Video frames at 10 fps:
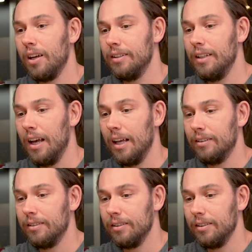
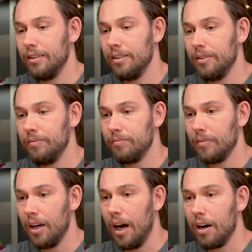that
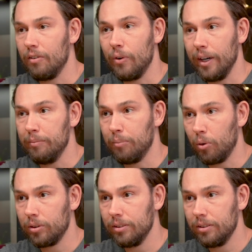are very
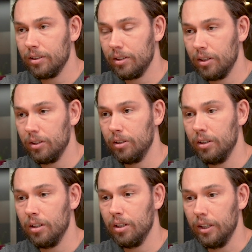important
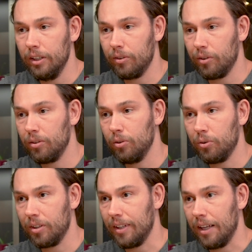to
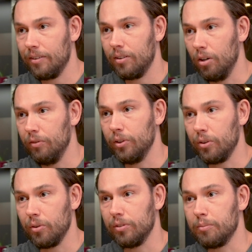success of your
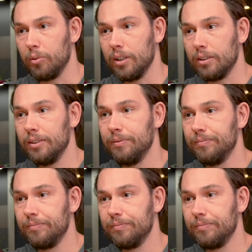software product.